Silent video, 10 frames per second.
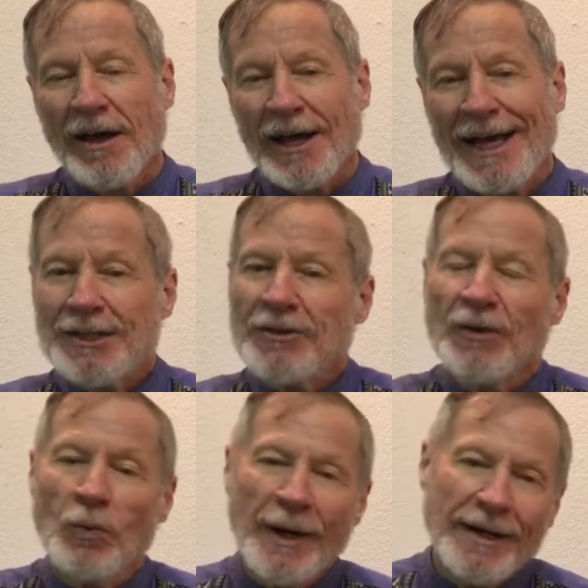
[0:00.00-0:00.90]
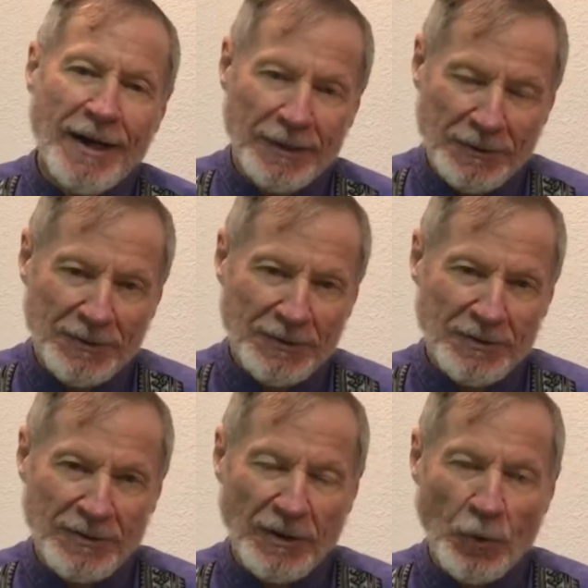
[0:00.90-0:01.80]
each of the windows,
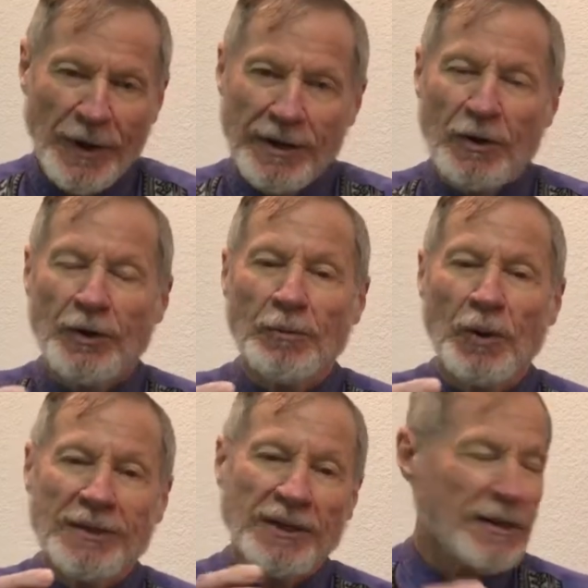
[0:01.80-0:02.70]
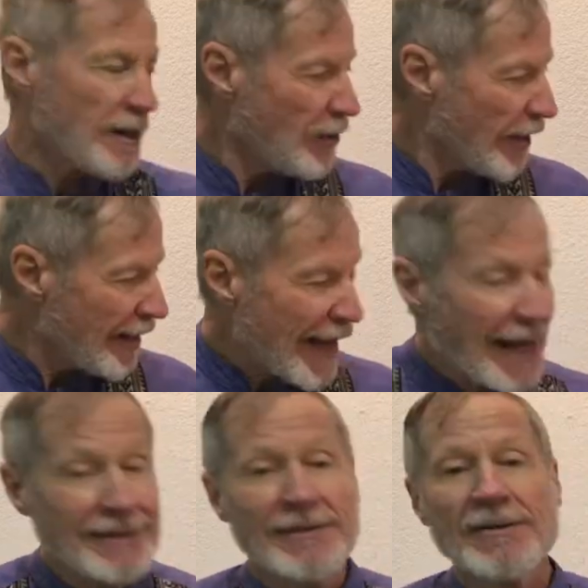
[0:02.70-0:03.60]
the window you're presently looking
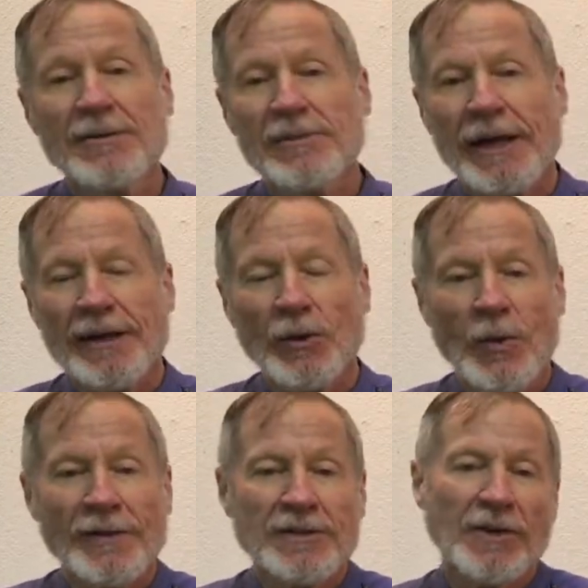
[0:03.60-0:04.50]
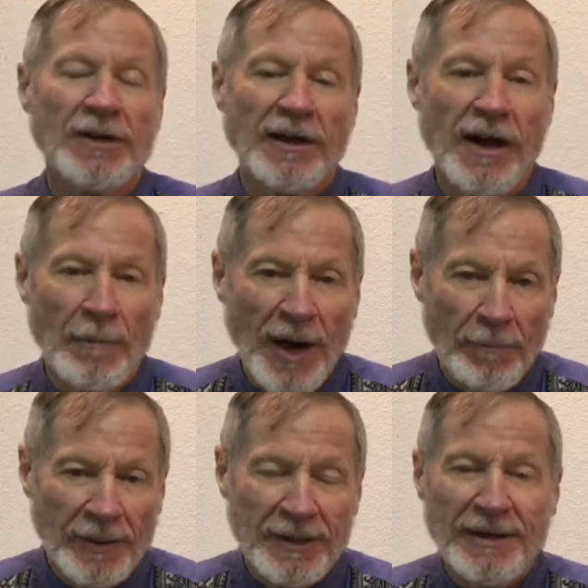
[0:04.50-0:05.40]
at and the one that's going to come
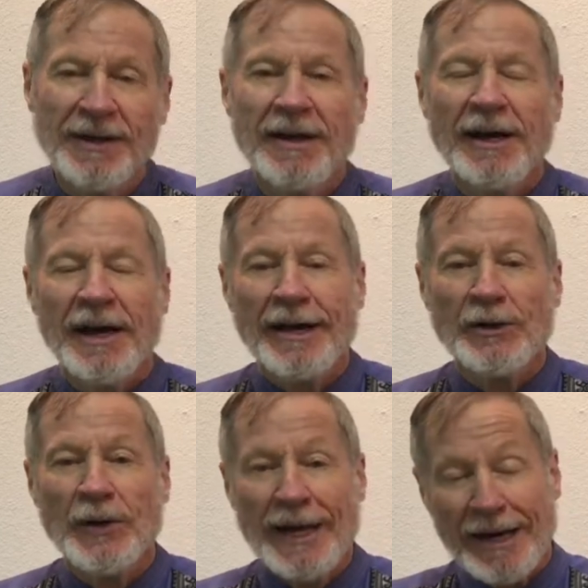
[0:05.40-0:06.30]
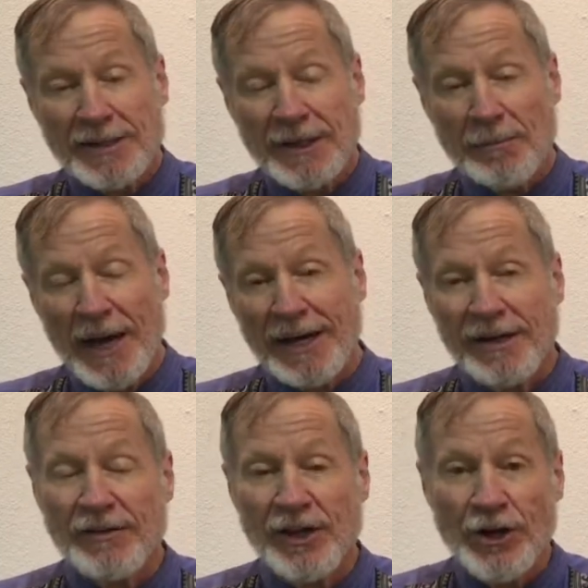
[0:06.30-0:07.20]
up, and you can actually
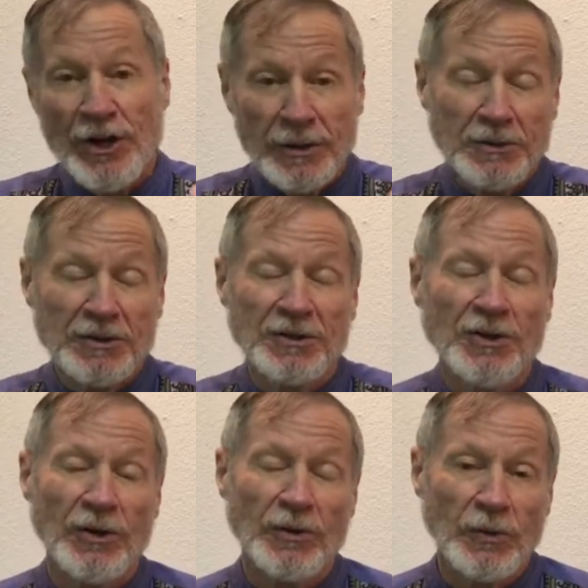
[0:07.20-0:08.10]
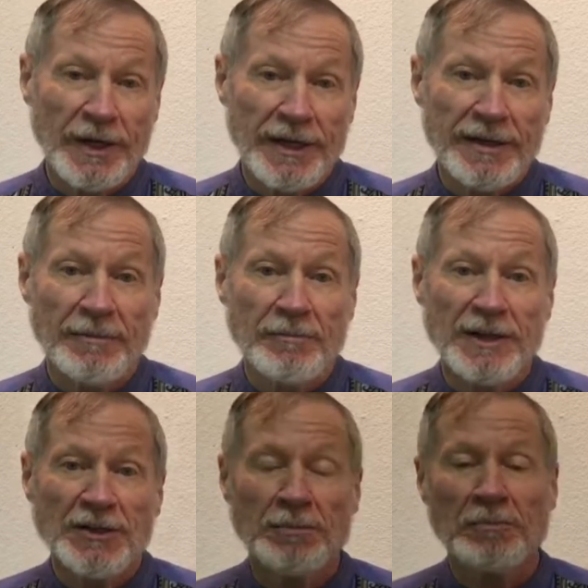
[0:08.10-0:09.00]
make the notes that you're going to read
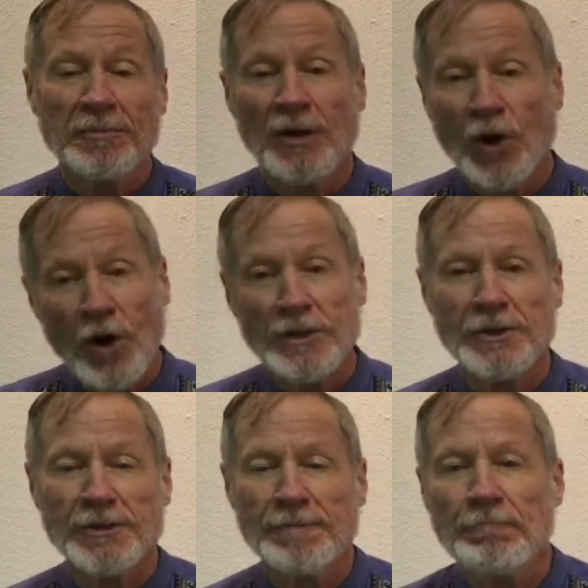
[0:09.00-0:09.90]
much larger.